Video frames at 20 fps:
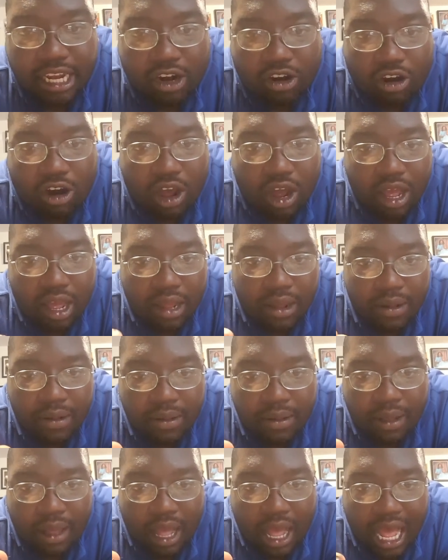Craw.
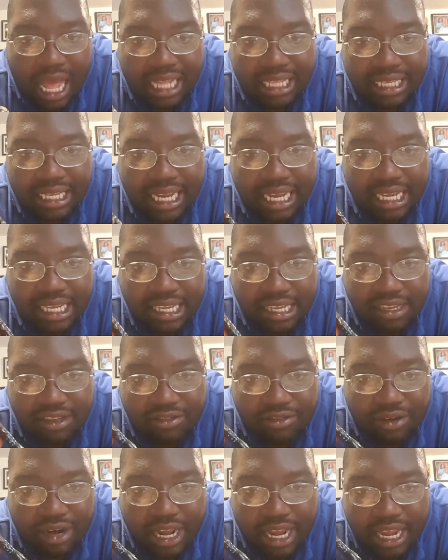I Texas
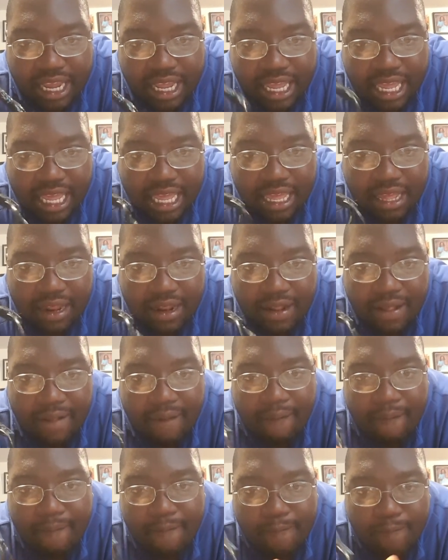rig it.
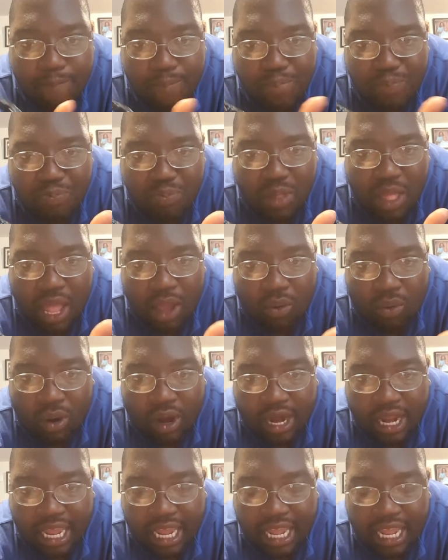Now
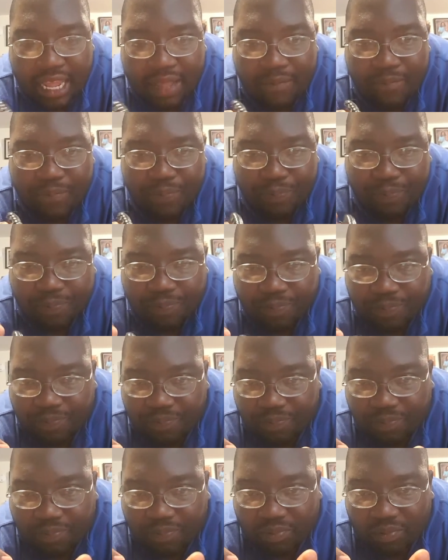work it.
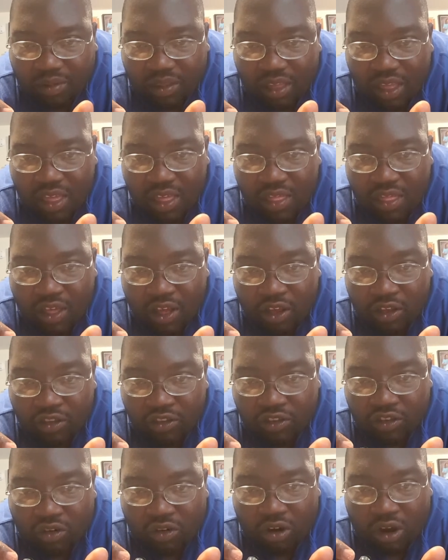
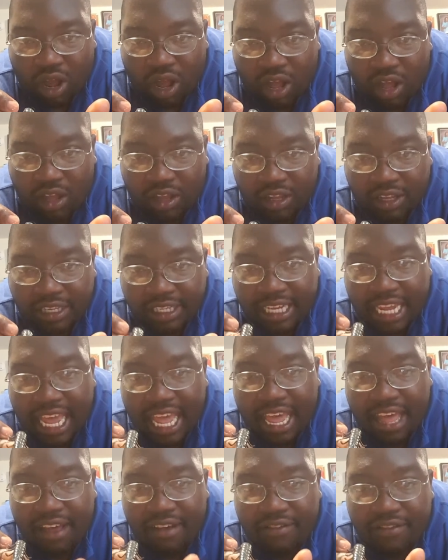Those craws
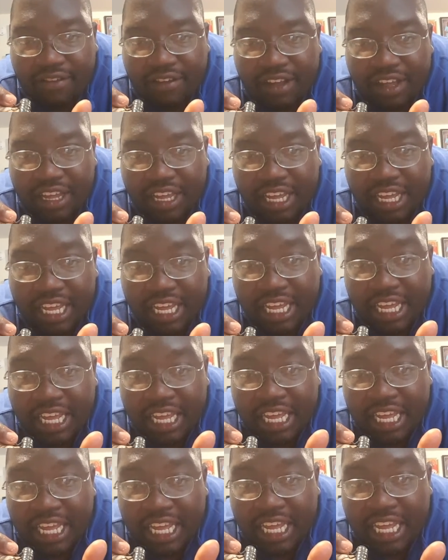have
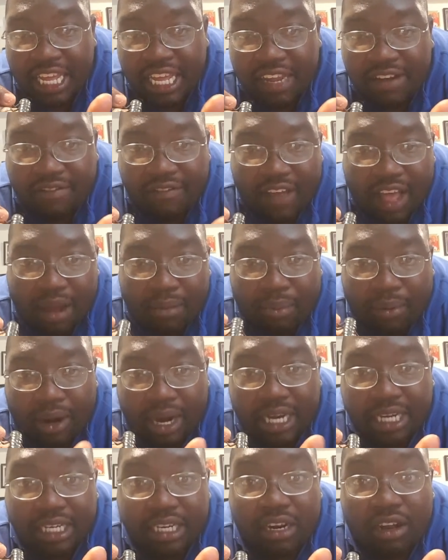good
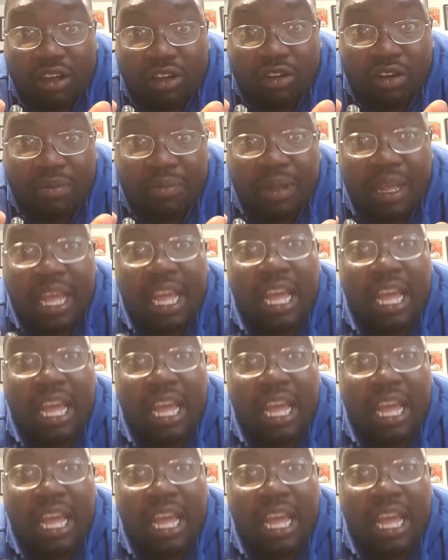vibration on them.